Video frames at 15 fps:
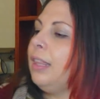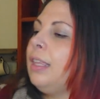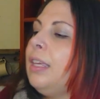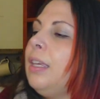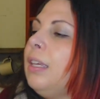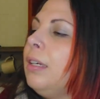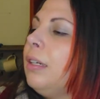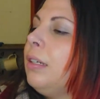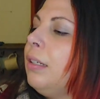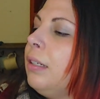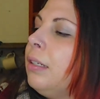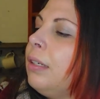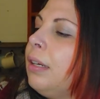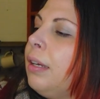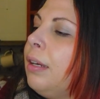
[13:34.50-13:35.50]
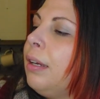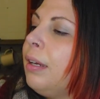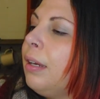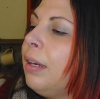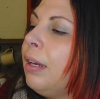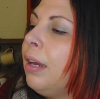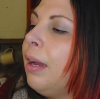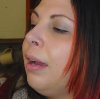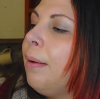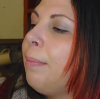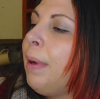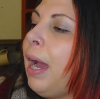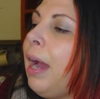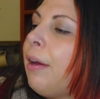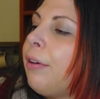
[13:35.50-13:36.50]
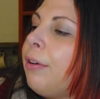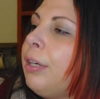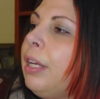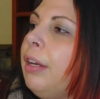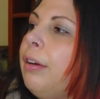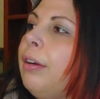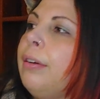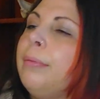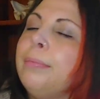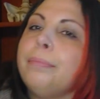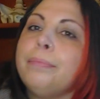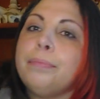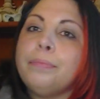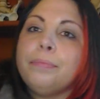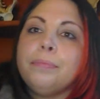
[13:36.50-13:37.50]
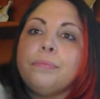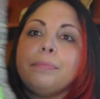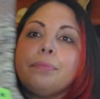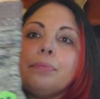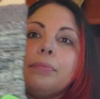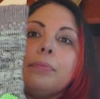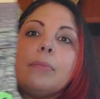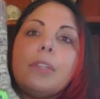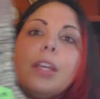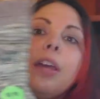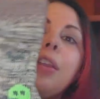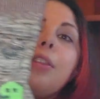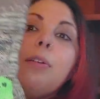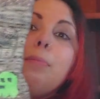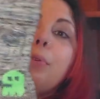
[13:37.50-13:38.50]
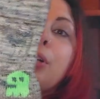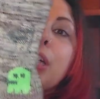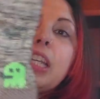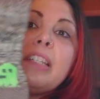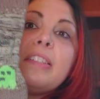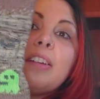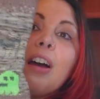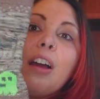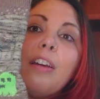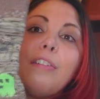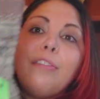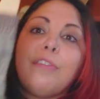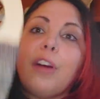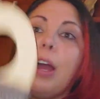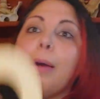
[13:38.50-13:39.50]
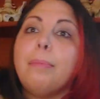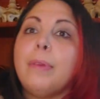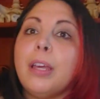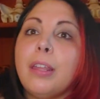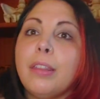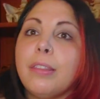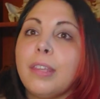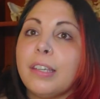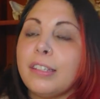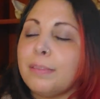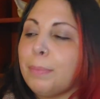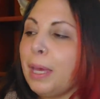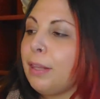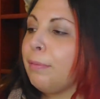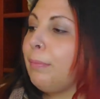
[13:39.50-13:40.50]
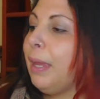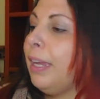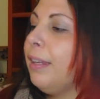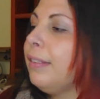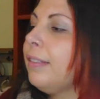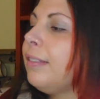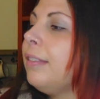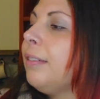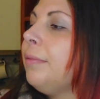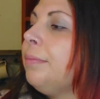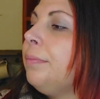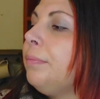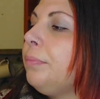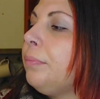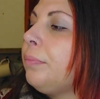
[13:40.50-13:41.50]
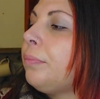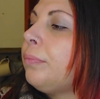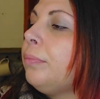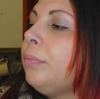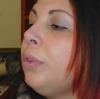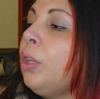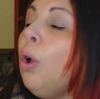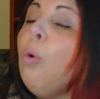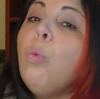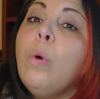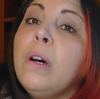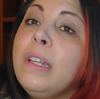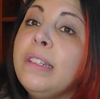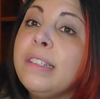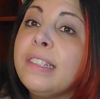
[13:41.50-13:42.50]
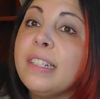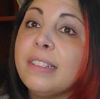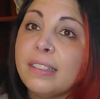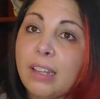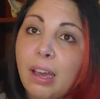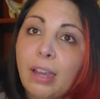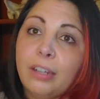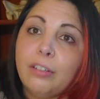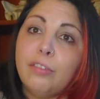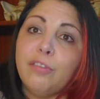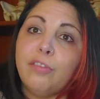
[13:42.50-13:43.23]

the pattern here, the boogie sock from Things Beth Makes, was designed